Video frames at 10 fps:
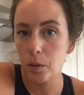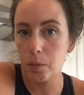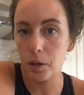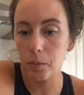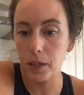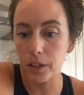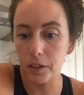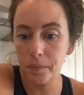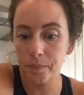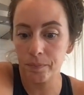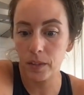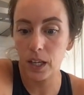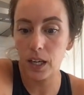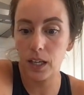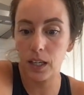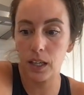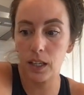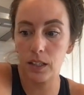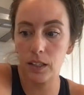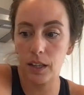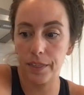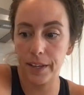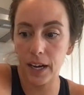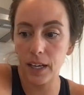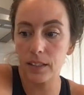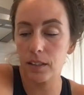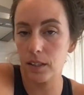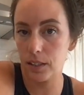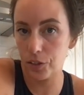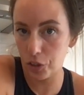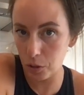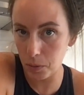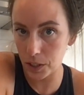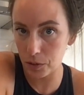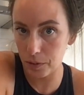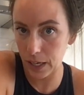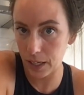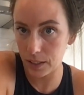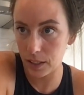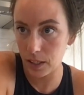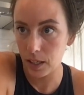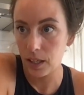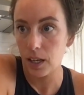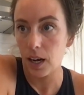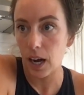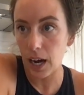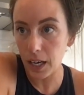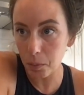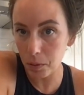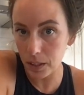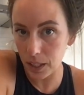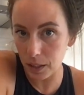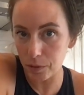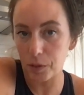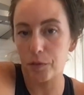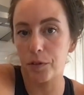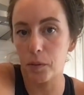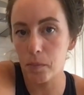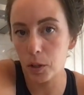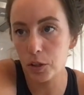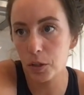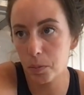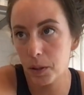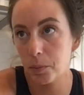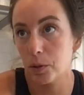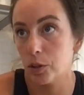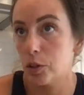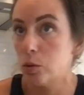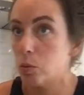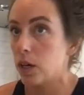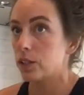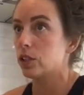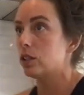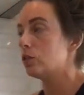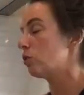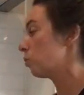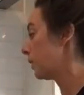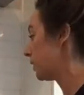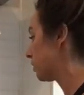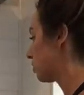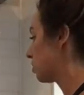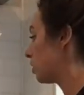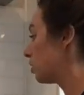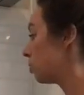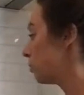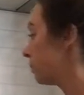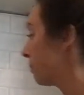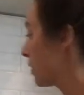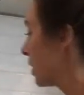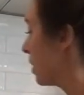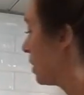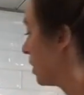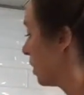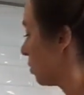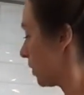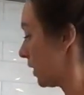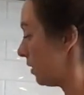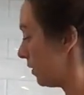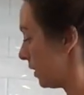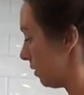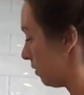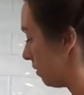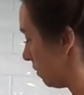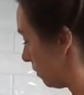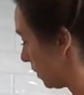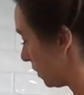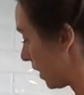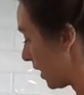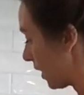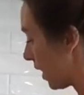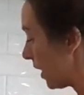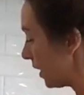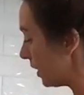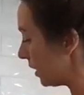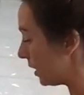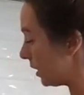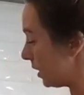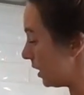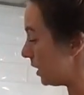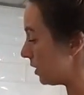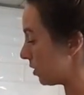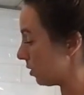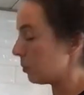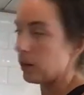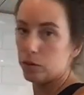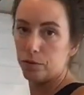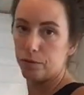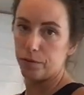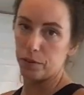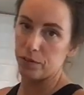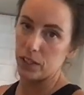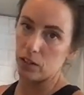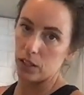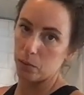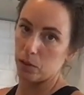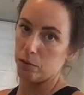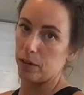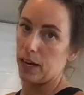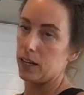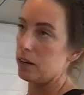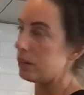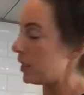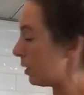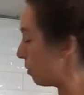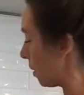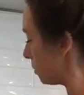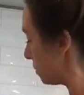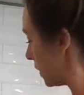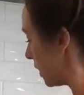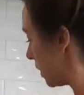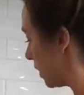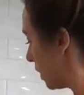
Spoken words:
per meal, and that is too much fat, I believe, for most people who want to lose weight. So, or even stay. I eat about 50 grams of fat every day probably.